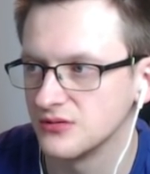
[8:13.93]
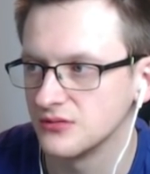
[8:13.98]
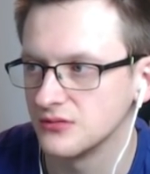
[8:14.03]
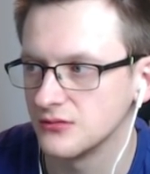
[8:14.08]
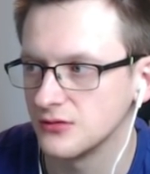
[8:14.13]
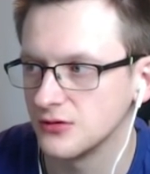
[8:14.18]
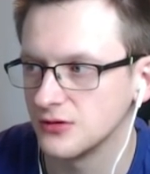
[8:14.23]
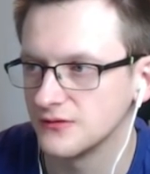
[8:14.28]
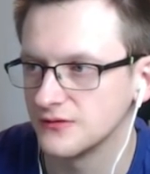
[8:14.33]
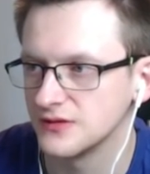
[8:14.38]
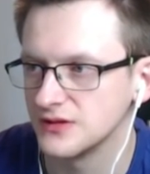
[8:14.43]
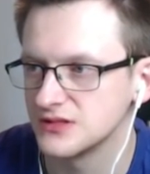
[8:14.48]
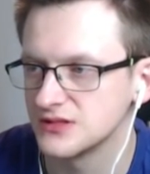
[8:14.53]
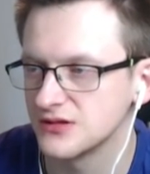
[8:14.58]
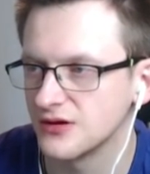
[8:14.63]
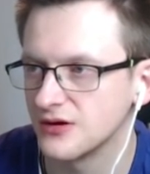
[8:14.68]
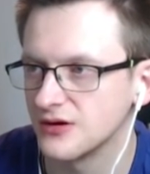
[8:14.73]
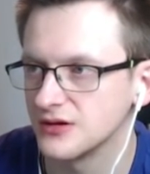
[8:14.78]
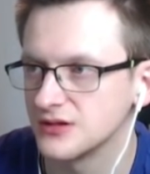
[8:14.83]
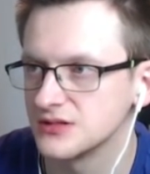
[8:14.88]
All of these
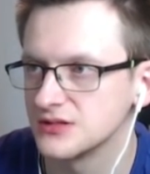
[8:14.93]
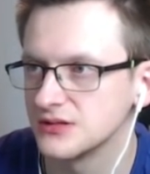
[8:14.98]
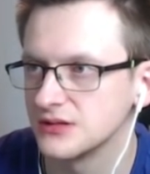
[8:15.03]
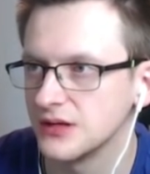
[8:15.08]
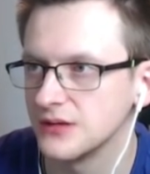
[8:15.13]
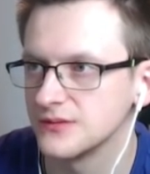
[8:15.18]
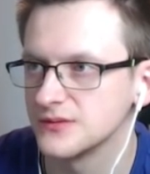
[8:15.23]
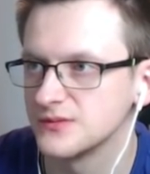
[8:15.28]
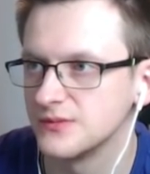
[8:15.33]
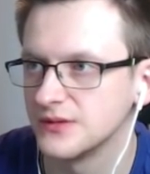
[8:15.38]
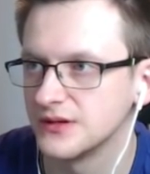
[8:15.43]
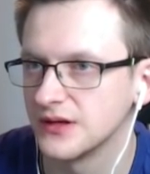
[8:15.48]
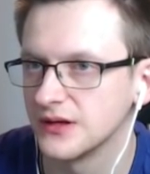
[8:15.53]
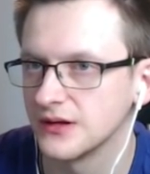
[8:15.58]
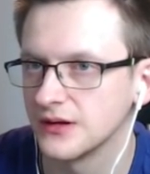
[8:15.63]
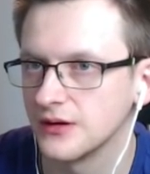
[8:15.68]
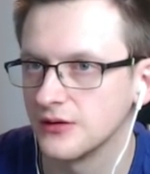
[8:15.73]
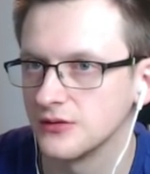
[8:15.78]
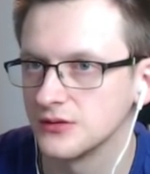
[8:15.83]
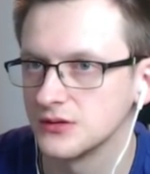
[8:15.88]
cards helps me take
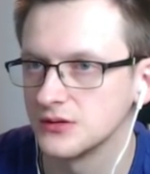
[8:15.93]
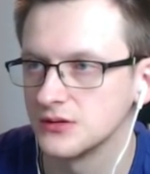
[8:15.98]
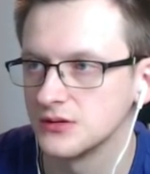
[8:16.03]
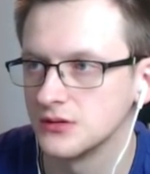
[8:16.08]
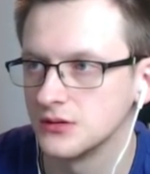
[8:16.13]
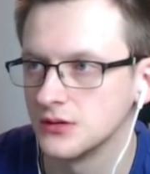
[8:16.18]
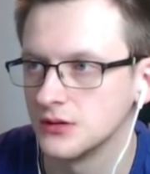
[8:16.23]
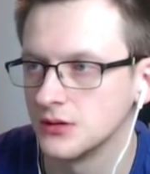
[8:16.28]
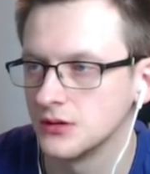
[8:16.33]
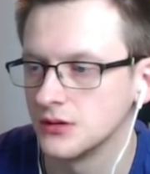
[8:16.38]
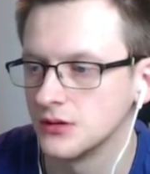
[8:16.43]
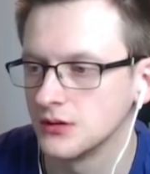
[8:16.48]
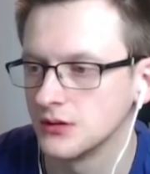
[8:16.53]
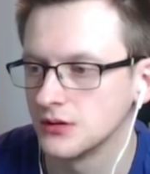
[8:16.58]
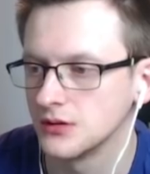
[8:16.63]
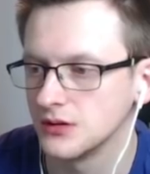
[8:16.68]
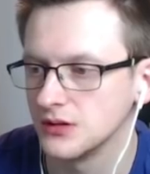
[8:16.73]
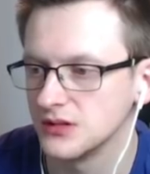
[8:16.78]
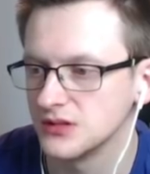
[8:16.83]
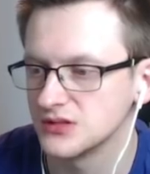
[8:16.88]
out
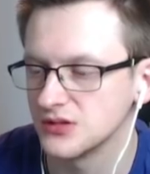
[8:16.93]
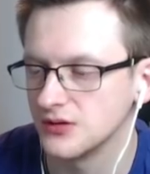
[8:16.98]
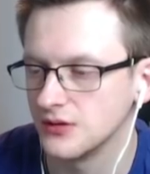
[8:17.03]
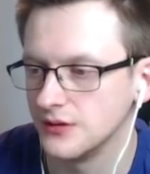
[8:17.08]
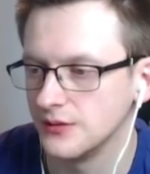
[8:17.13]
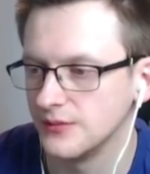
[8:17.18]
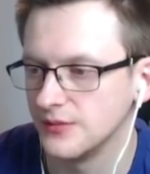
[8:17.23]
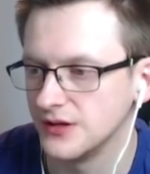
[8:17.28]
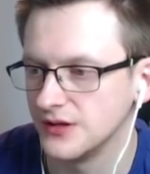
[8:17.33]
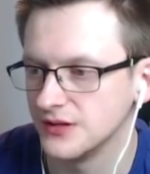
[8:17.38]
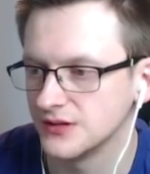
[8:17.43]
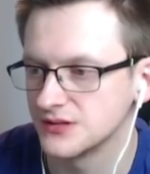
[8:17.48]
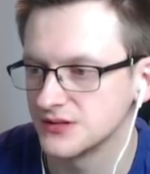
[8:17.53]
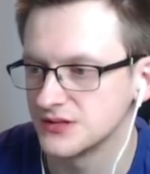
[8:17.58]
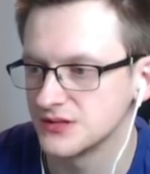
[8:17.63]
his early minions.